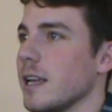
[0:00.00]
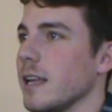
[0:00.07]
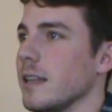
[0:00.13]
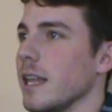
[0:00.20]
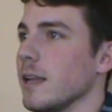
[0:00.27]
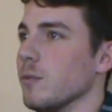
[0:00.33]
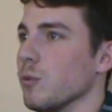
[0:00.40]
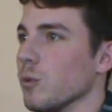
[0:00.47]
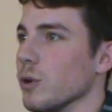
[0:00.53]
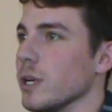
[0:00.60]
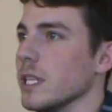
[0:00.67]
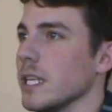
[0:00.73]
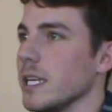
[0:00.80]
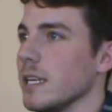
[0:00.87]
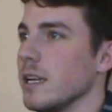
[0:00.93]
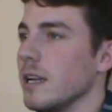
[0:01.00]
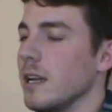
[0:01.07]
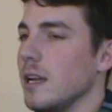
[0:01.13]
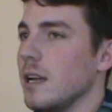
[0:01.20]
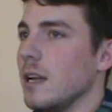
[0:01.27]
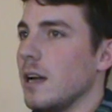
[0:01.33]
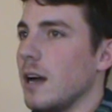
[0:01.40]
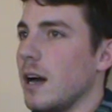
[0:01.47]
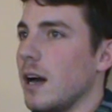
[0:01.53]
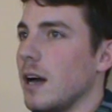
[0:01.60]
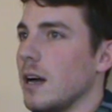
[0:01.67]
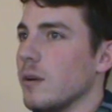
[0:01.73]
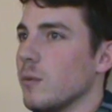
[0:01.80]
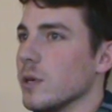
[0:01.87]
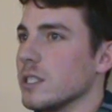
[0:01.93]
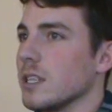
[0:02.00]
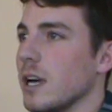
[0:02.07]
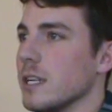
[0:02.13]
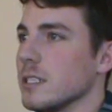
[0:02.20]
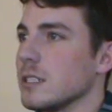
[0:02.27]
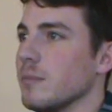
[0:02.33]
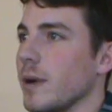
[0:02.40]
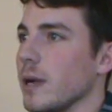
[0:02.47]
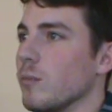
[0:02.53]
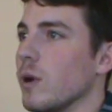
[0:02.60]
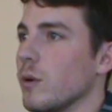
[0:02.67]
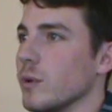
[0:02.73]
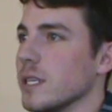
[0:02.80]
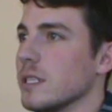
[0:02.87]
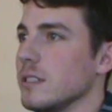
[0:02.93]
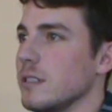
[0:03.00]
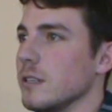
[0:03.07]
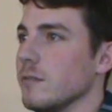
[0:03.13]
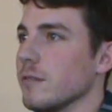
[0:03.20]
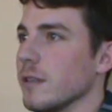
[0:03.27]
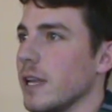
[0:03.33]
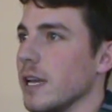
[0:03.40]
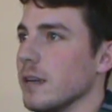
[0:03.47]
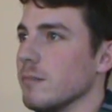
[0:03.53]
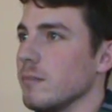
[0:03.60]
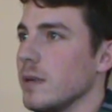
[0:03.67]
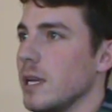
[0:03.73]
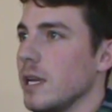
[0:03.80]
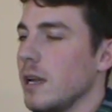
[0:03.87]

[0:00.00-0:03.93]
And they really uh, were touched by what we could do for them.